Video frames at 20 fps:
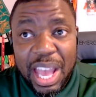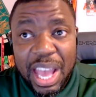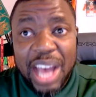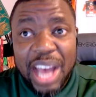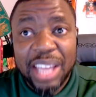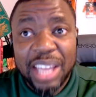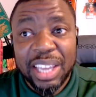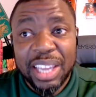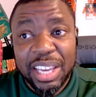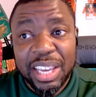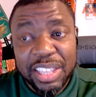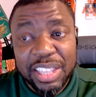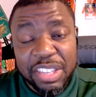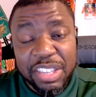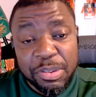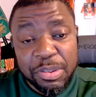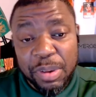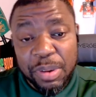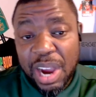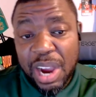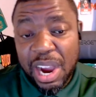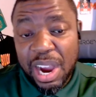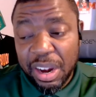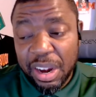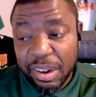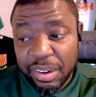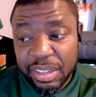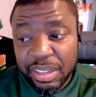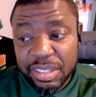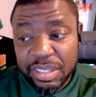I like that you're
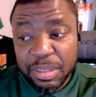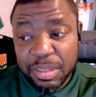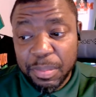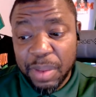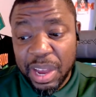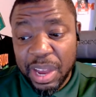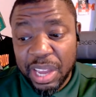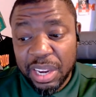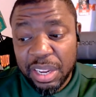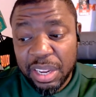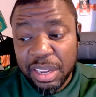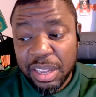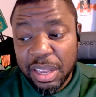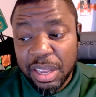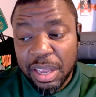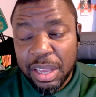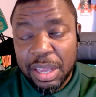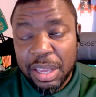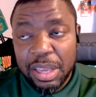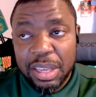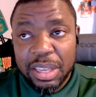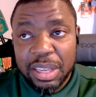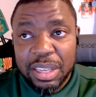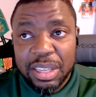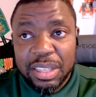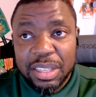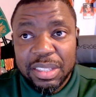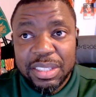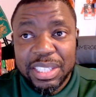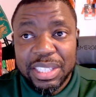hiring somebody
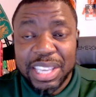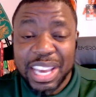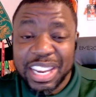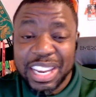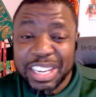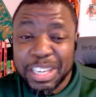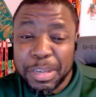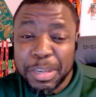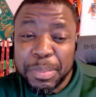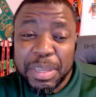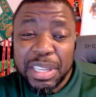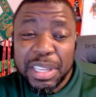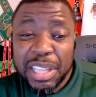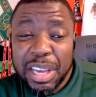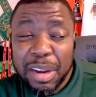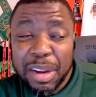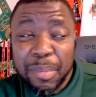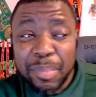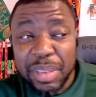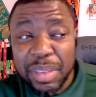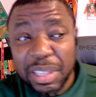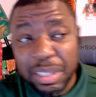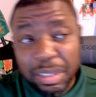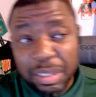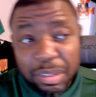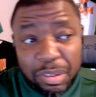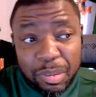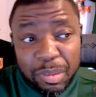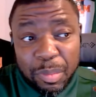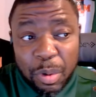to kind of come in there and be a
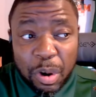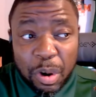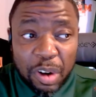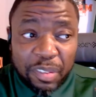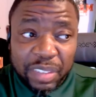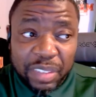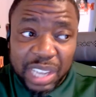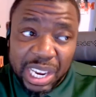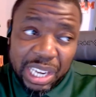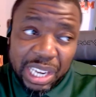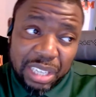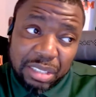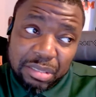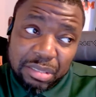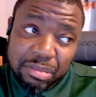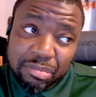little more of like